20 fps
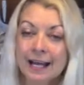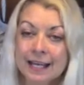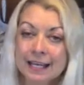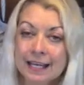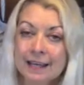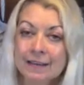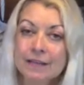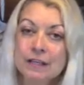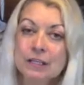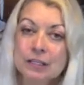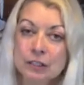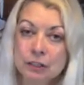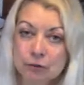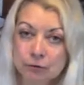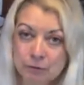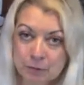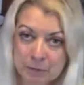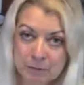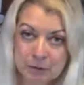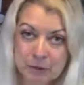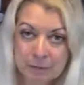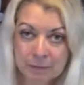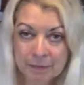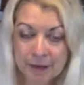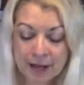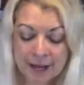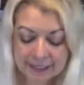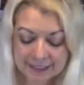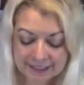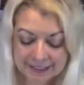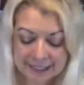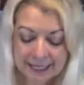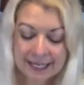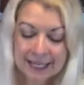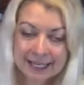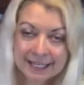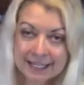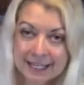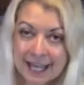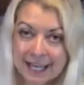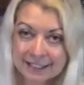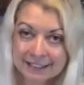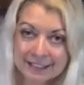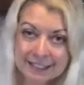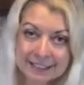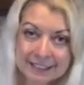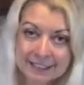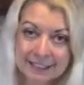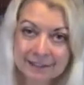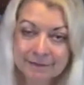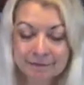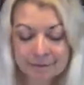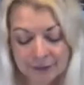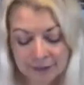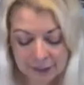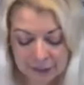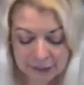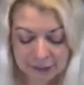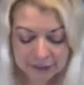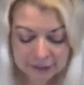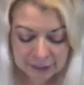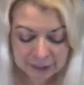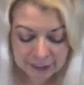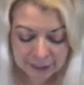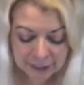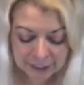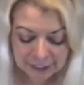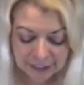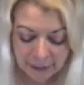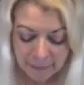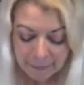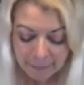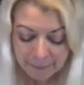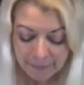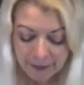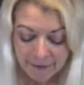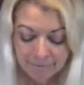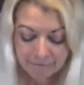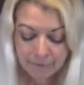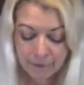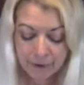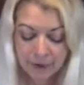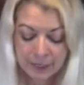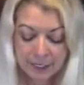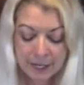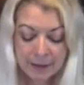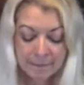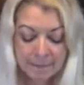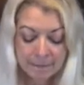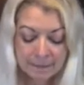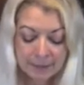in the description box in case this looks good for you.